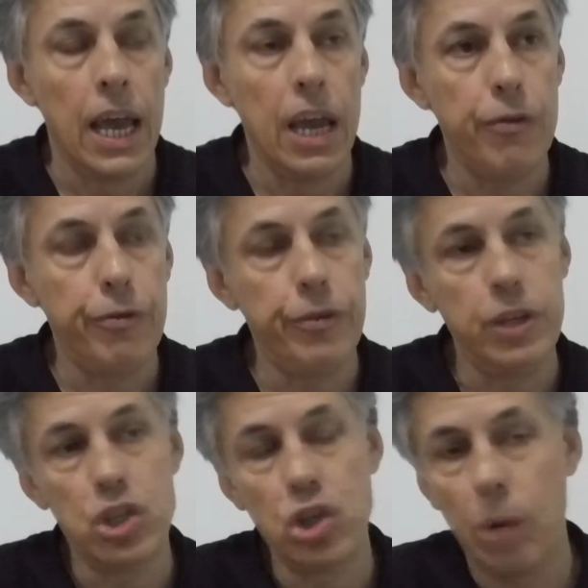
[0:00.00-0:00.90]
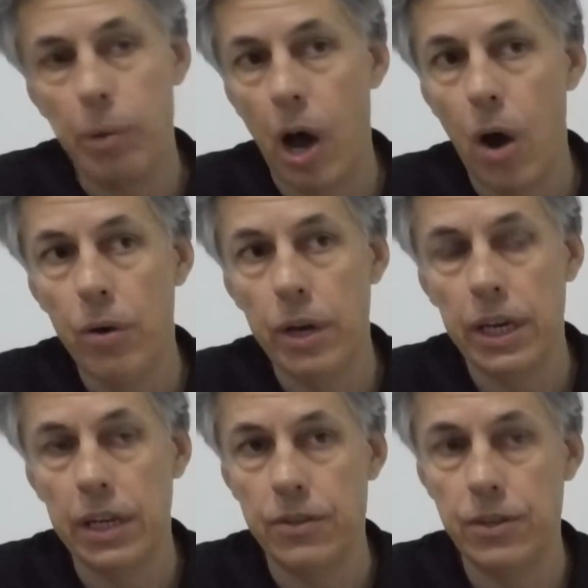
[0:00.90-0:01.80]
If the shop owner
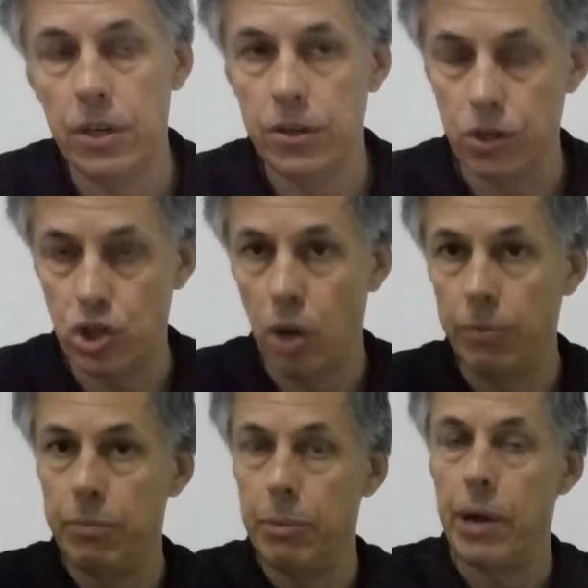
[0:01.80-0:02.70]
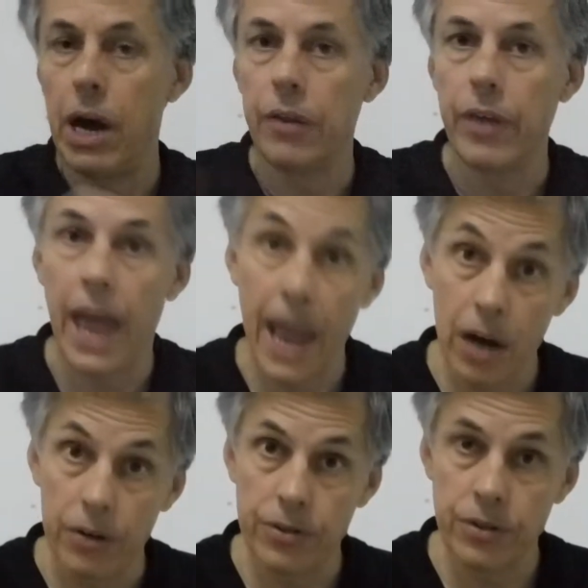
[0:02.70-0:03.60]
considers the shop to be part of the
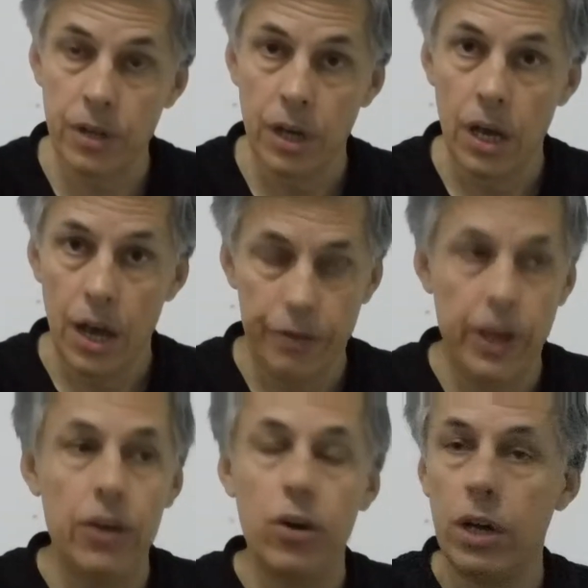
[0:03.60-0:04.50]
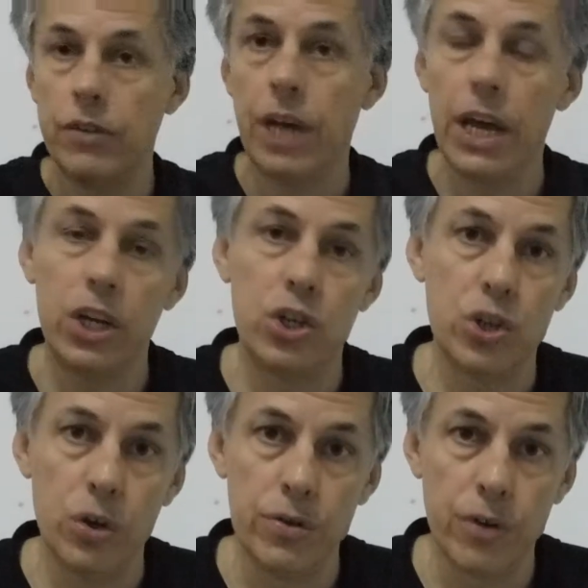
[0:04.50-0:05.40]
house, then you've got to take your
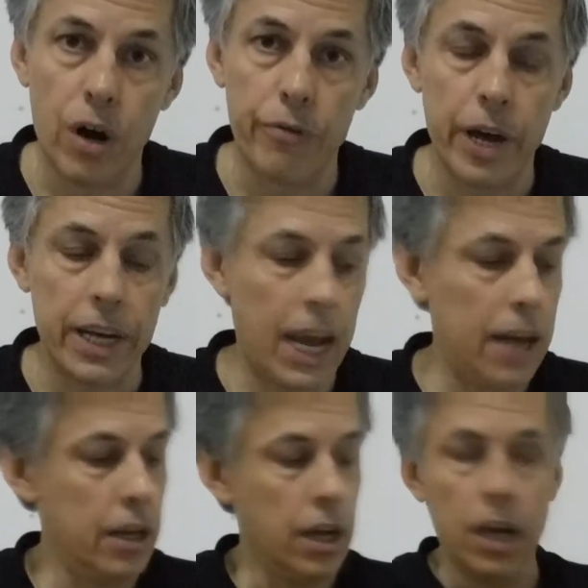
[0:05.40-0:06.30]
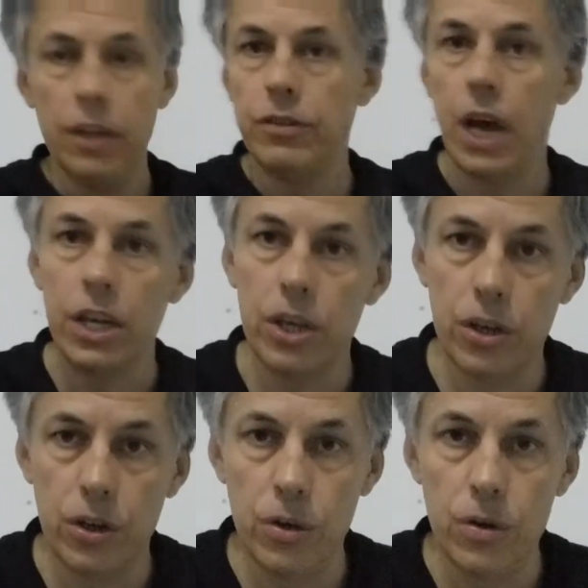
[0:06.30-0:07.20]
shoes off. Again, take your
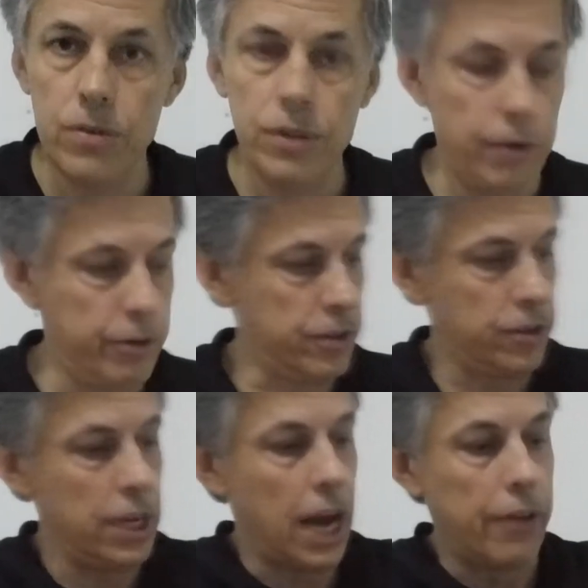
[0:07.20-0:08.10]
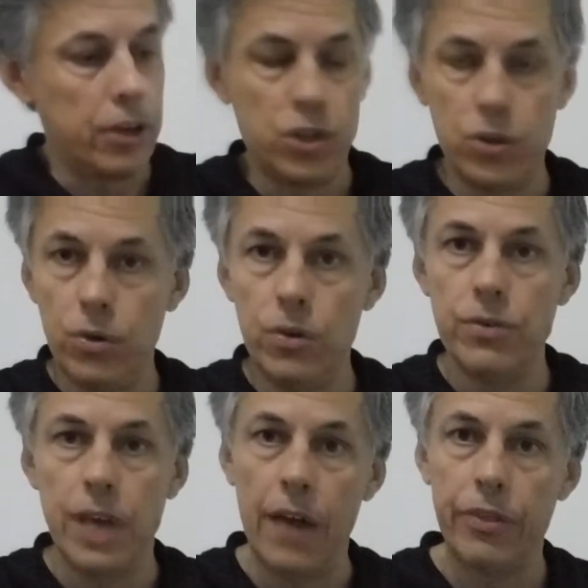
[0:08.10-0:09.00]
cues. If you see other
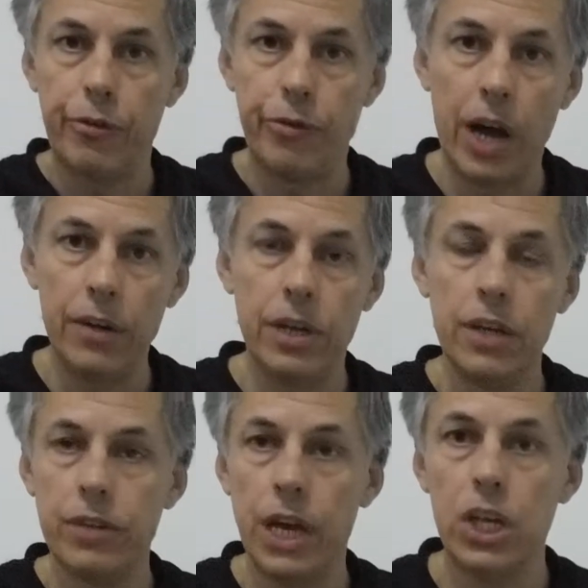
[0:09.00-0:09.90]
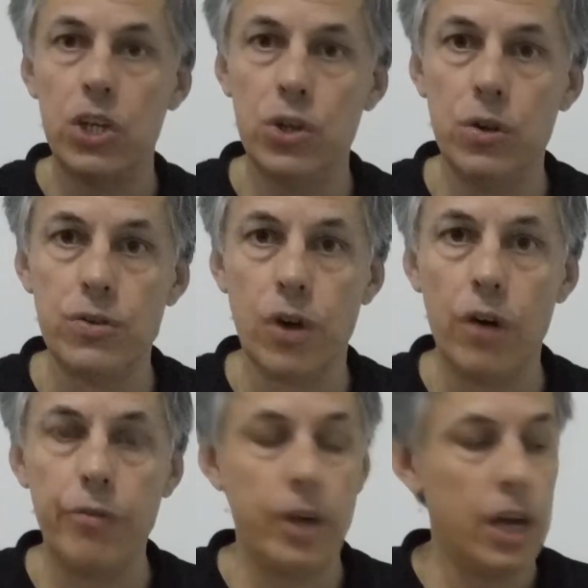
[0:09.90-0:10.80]
shoes out the front, take your shoes
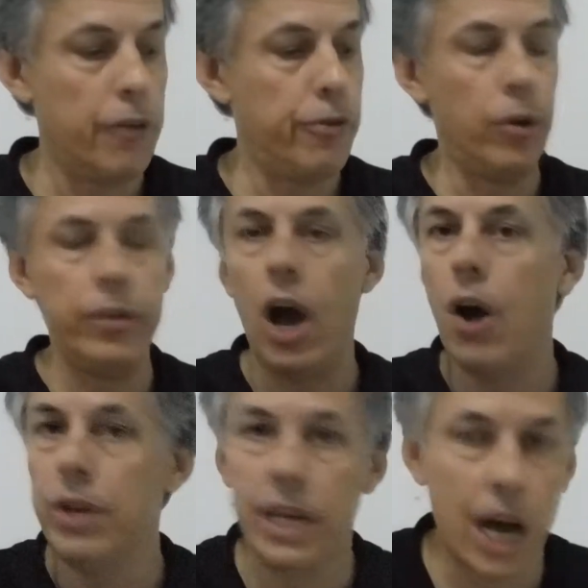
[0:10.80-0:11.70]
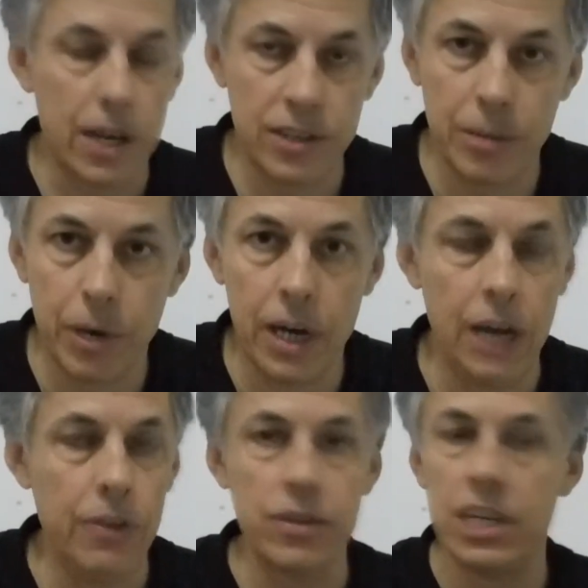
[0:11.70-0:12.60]
off. If you're the only customer
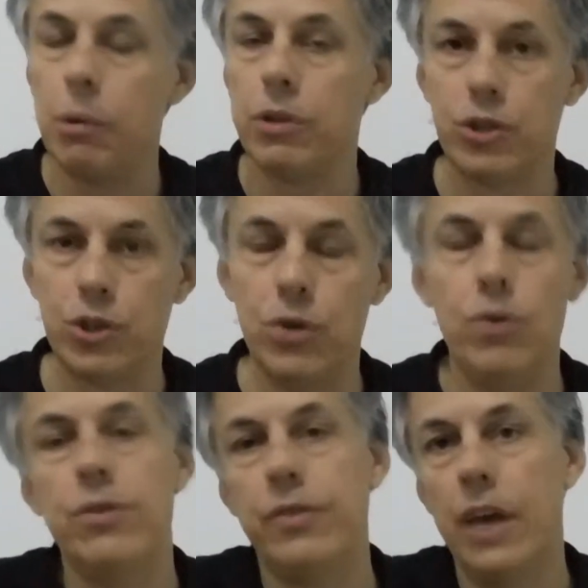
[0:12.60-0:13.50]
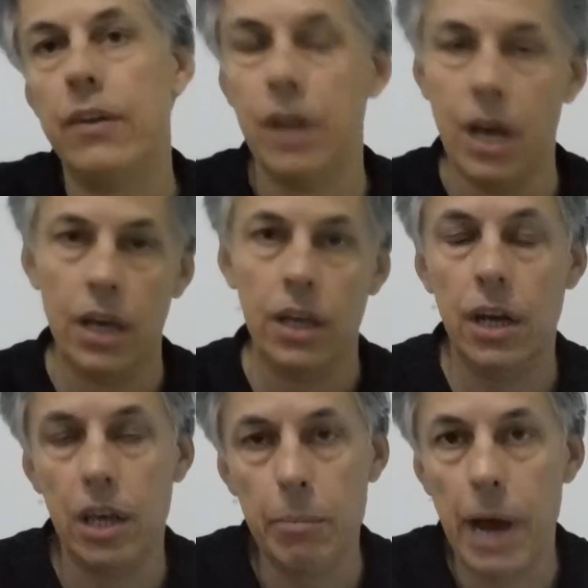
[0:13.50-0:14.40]
and there's no other shoes, then you
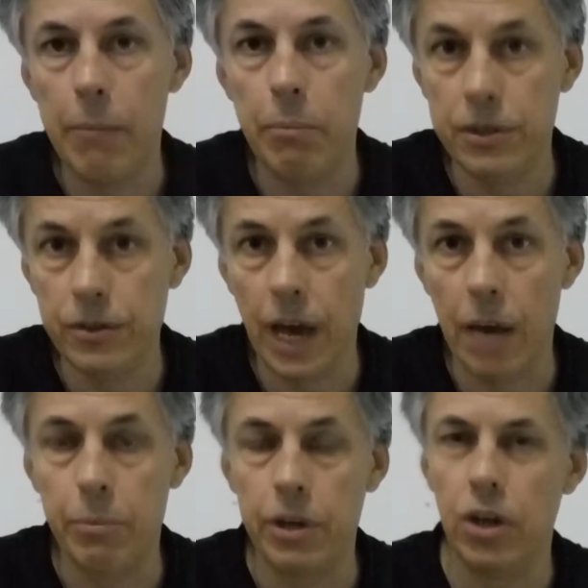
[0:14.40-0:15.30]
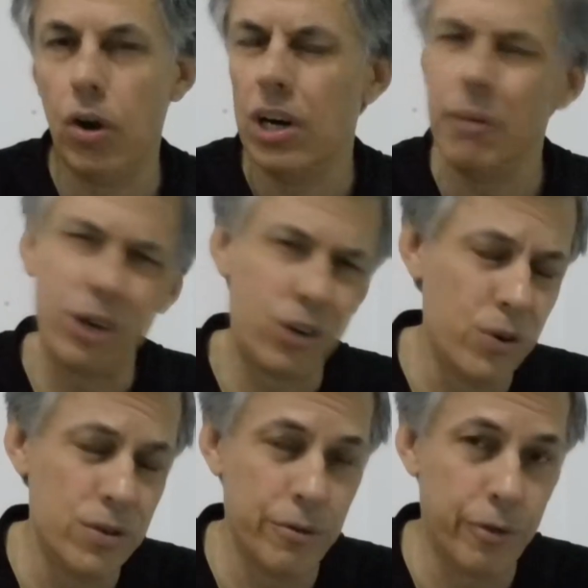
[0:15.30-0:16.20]
know you may miss that. But you're not going to be
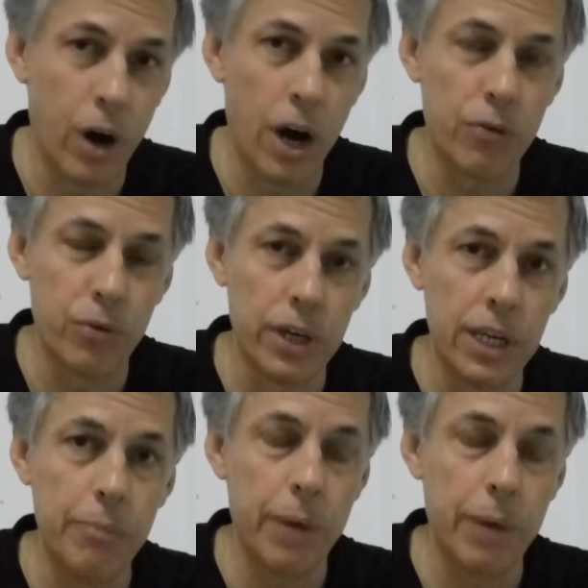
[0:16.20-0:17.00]
crucified, really.